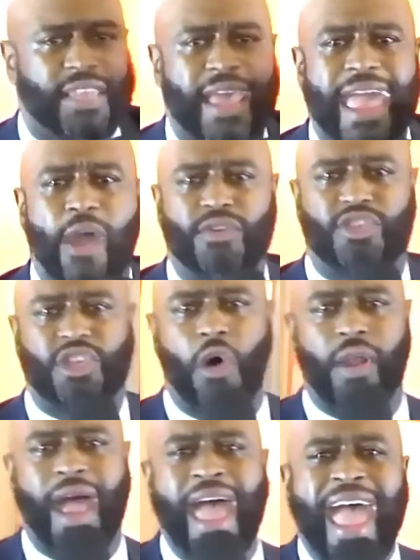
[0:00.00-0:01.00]
point to
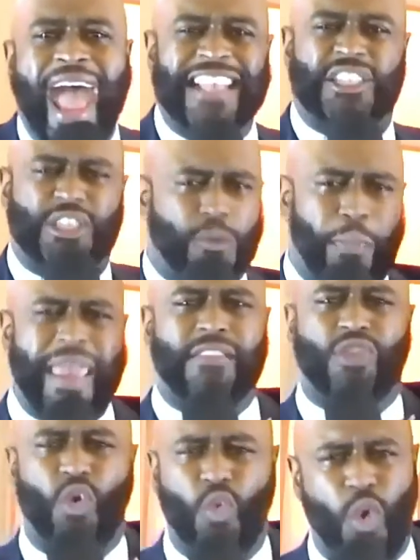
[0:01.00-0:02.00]
Arizona and
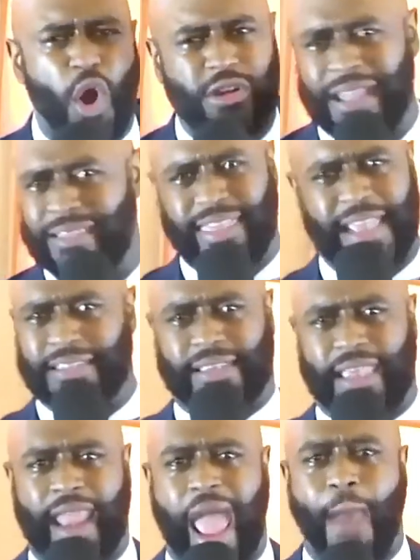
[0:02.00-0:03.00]
speak the word,
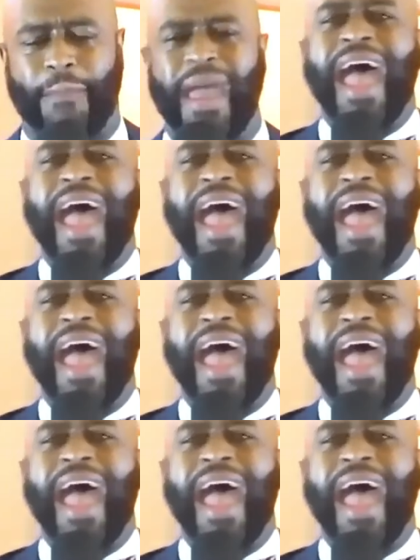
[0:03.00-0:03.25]
and things can